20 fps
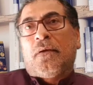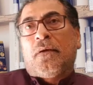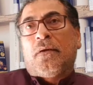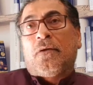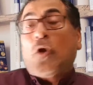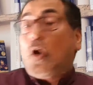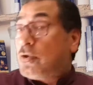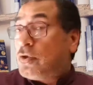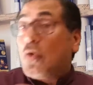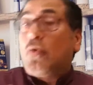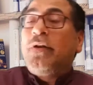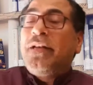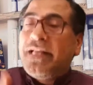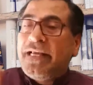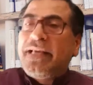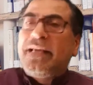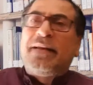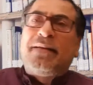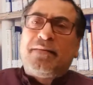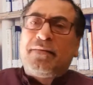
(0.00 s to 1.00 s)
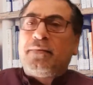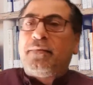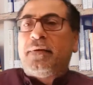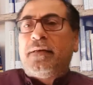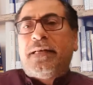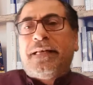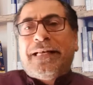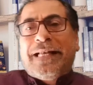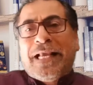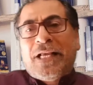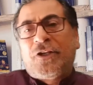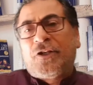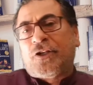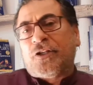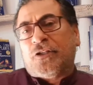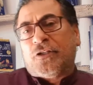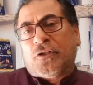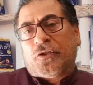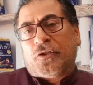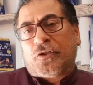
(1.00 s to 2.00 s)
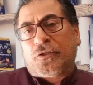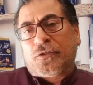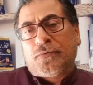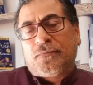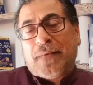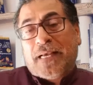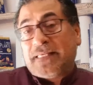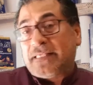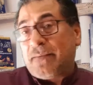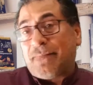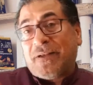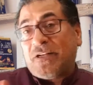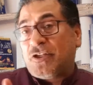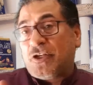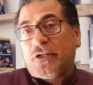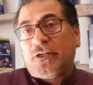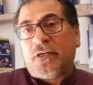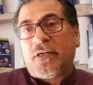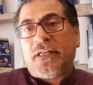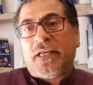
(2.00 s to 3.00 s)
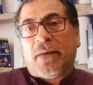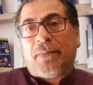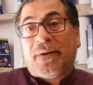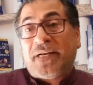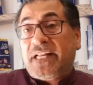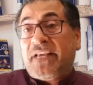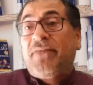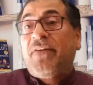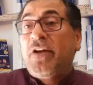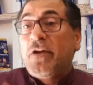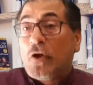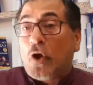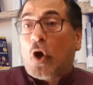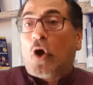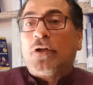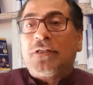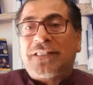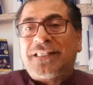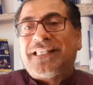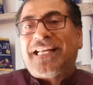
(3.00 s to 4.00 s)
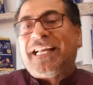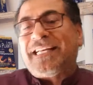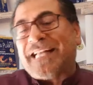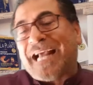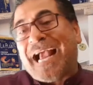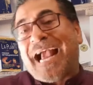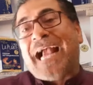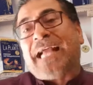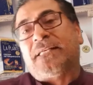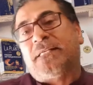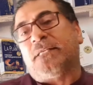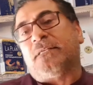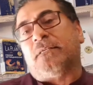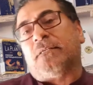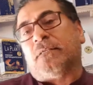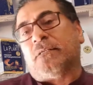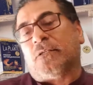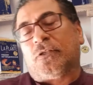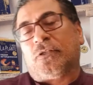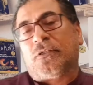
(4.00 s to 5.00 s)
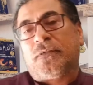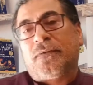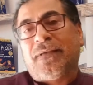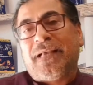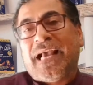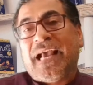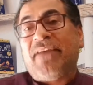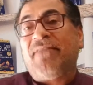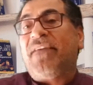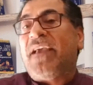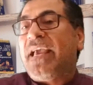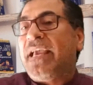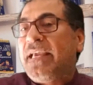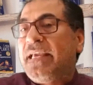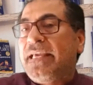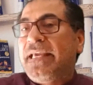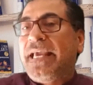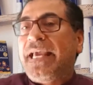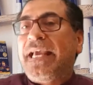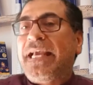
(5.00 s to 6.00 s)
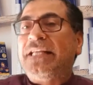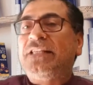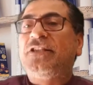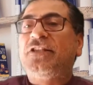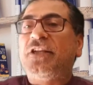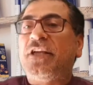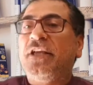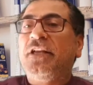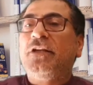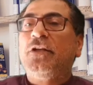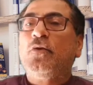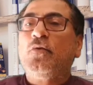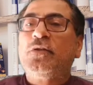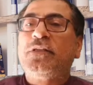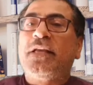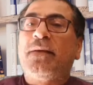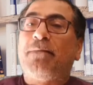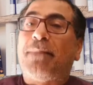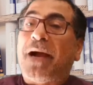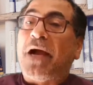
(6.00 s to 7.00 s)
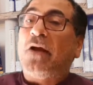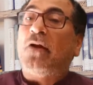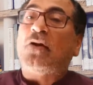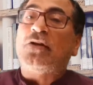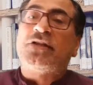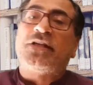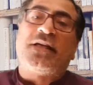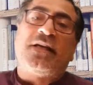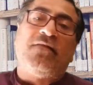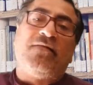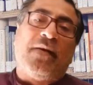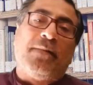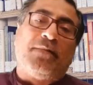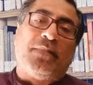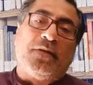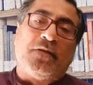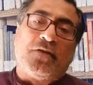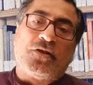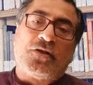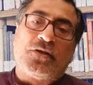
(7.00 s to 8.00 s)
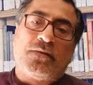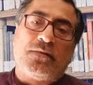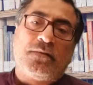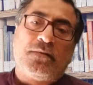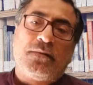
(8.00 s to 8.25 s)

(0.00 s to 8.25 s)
Not only nations, as I mentioned earlier, but even non-state actors have engaged in using biological weapons.